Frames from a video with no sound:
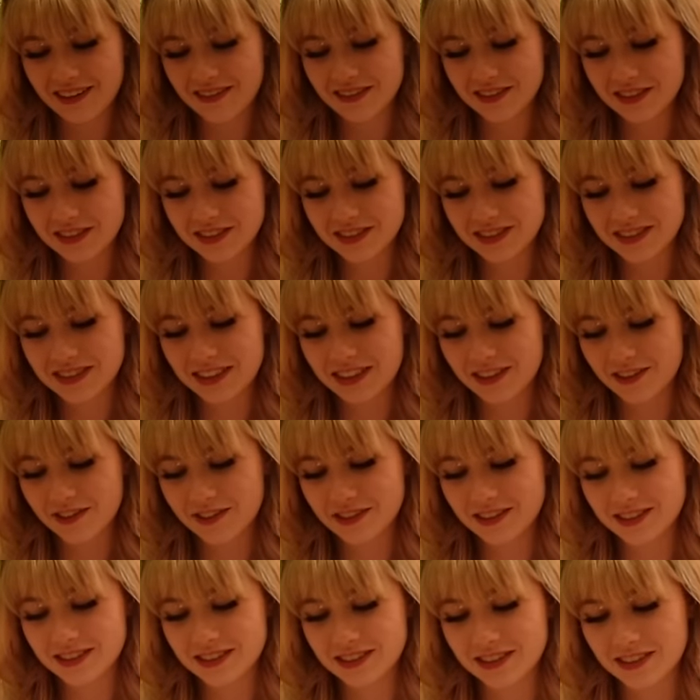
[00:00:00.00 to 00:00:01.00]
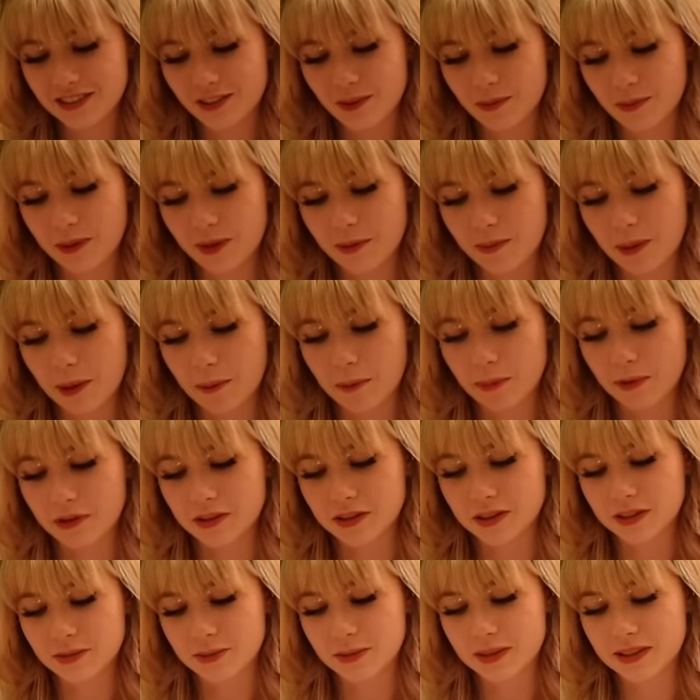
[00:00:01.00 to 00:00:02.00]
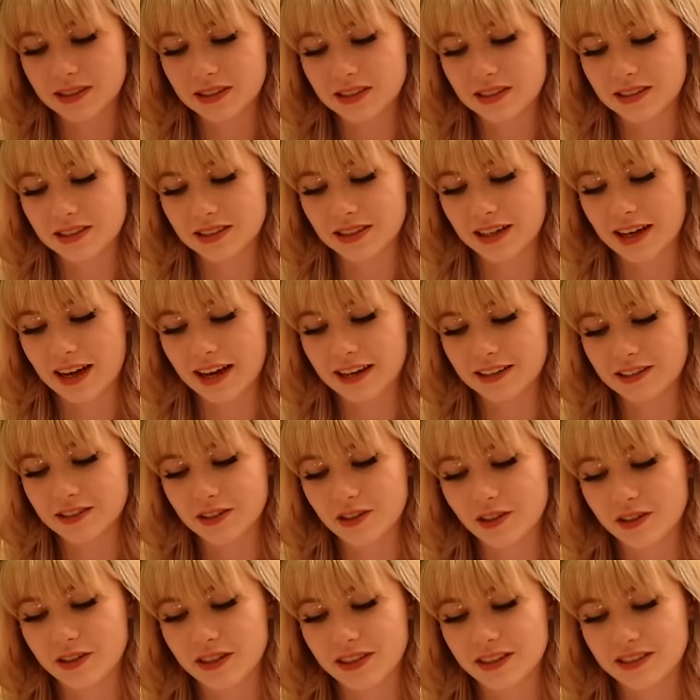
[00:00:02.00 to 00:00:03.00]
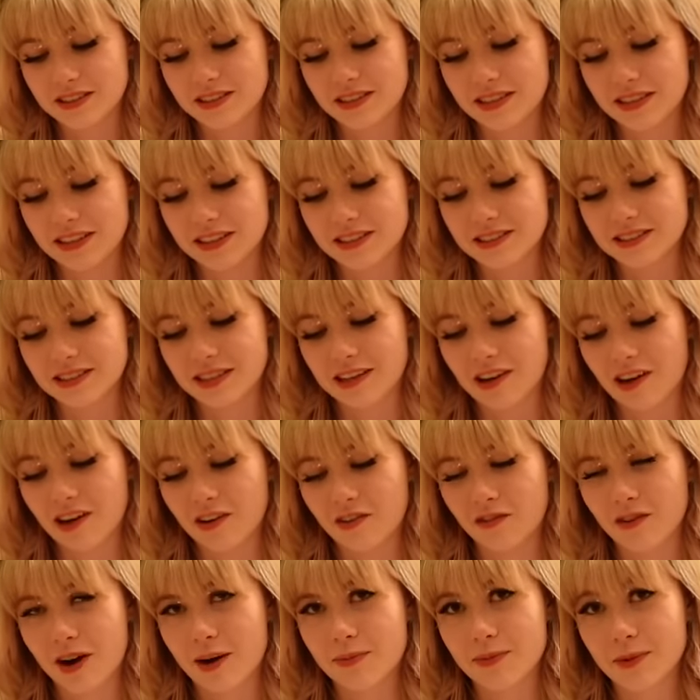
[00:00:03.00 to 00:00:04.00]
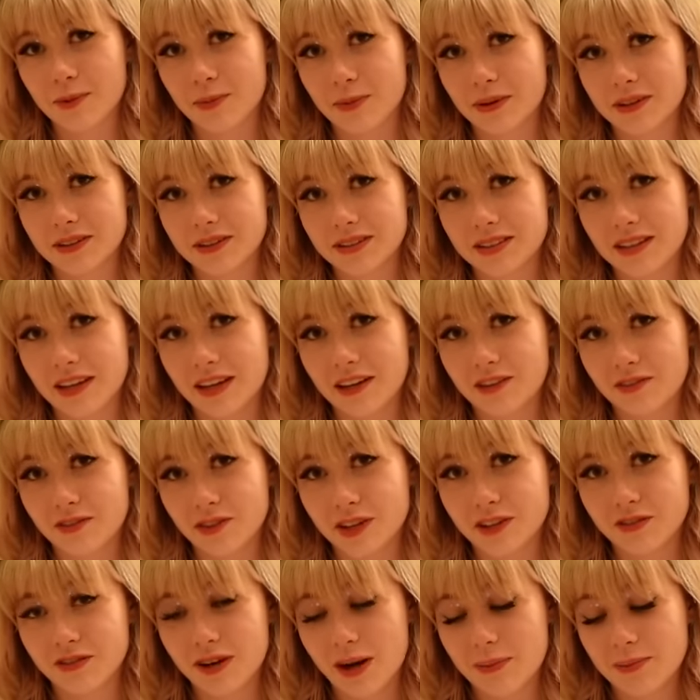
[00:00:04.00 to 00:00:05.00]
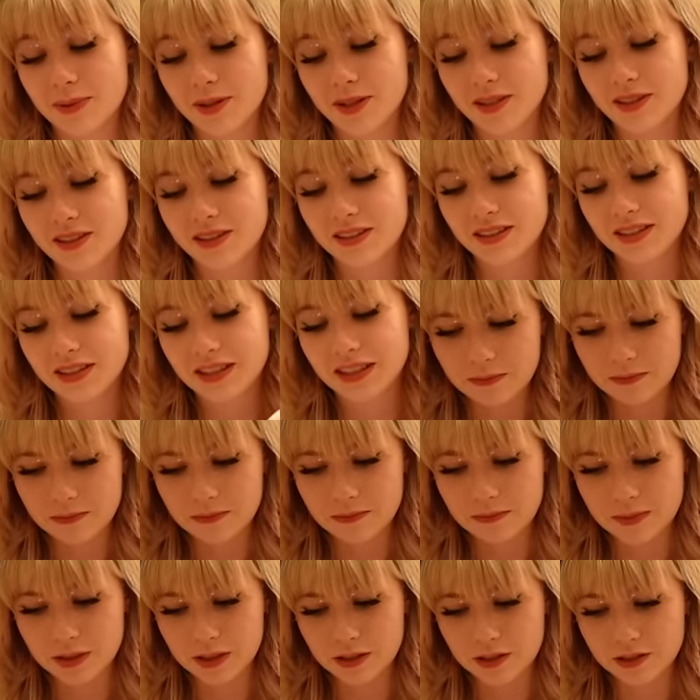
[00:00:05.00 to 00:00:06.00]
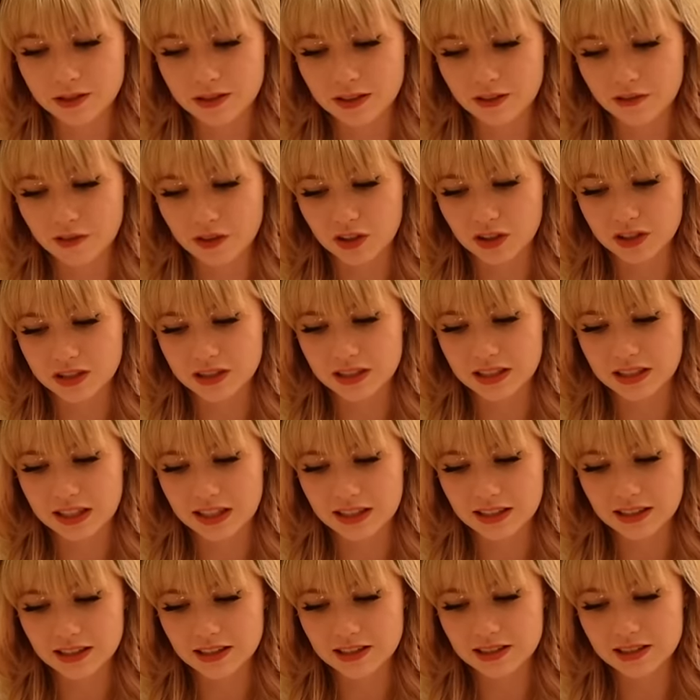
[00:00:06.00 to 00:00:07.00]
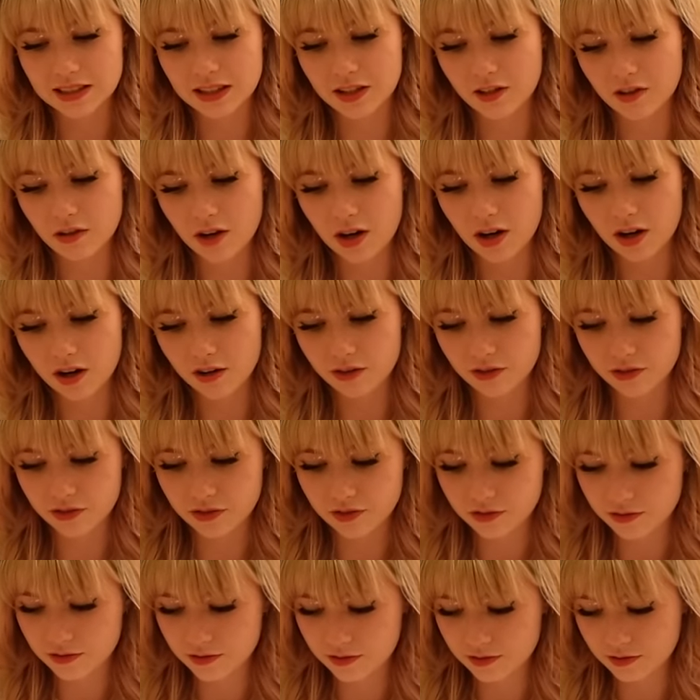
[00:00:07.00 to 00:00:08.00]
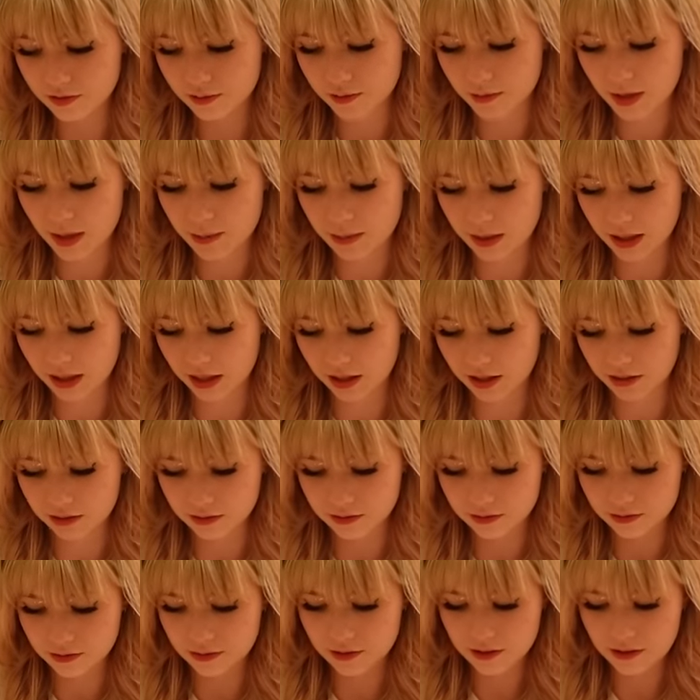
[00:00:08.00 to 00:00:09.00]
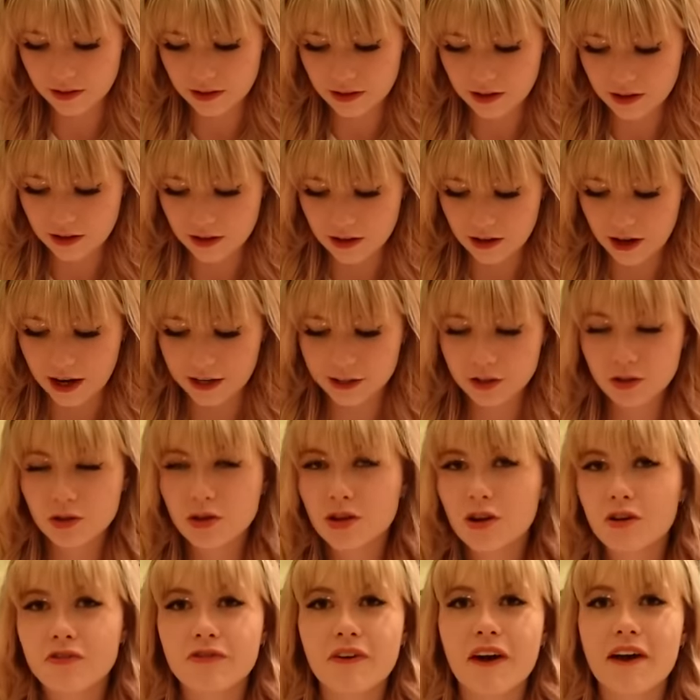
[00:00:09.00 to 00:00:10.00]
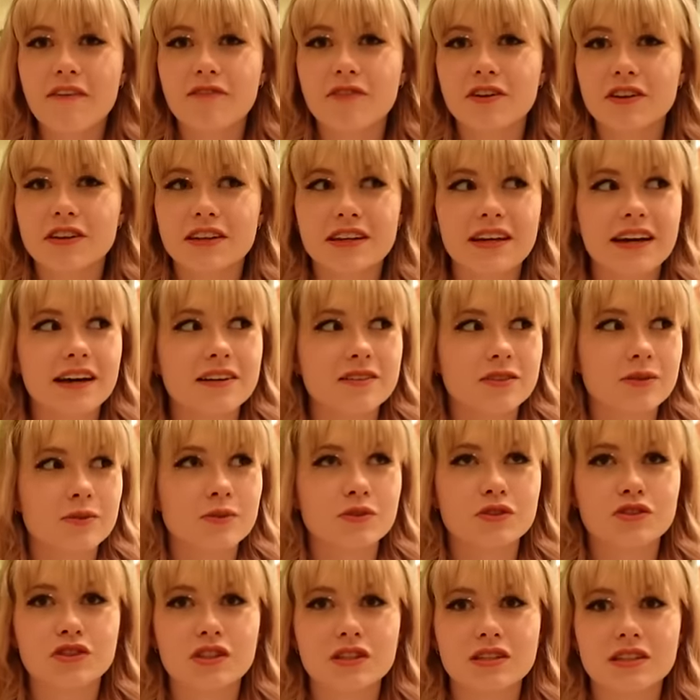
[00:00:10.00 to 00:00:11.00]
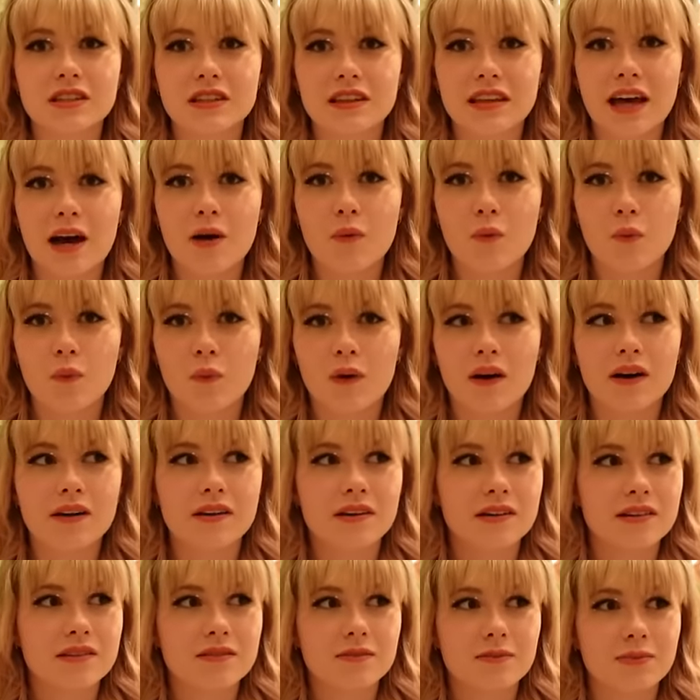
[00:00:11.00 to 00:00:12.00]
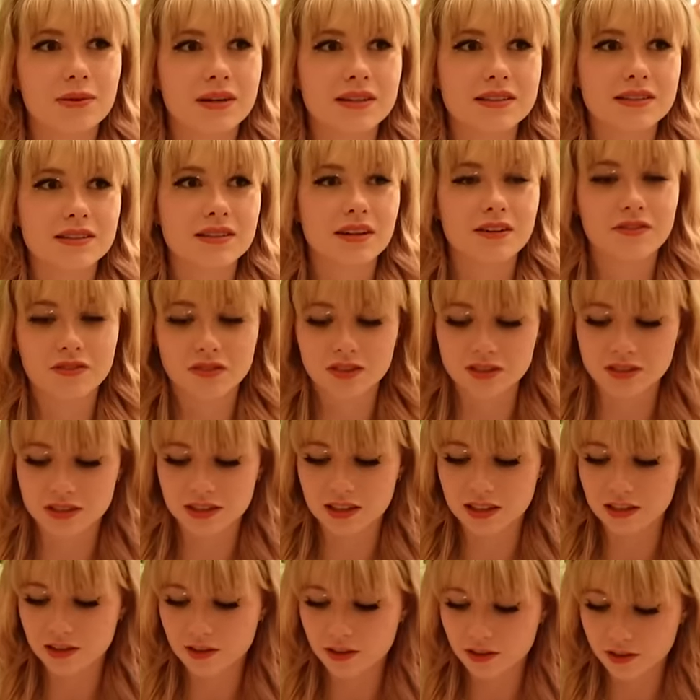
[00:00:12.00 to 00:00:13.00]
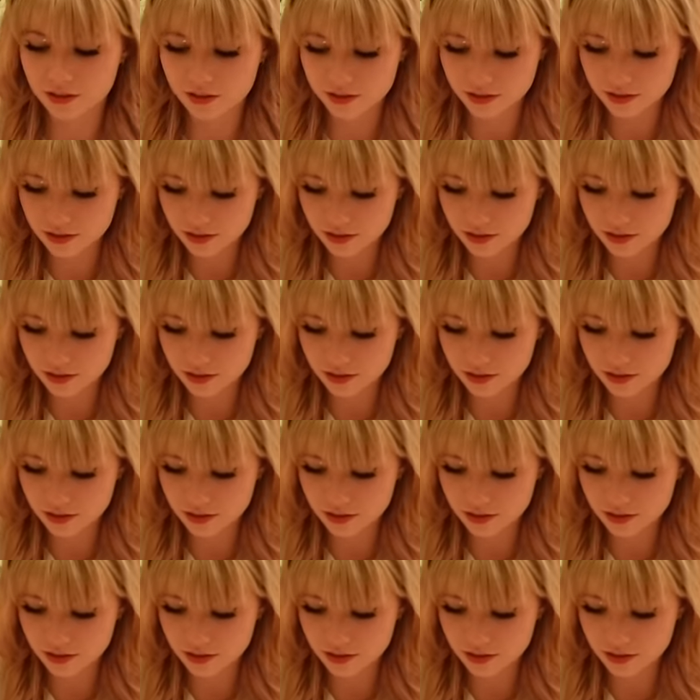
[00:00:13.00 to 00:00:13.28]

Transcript: I forgot to take off the sticker on one of my brother's presents and I had to go downstairs, unwrap the present and rewrap it because I forgot to take the sticker off. My bad. I took it off everything else. It was just that one present I forgot to take it off.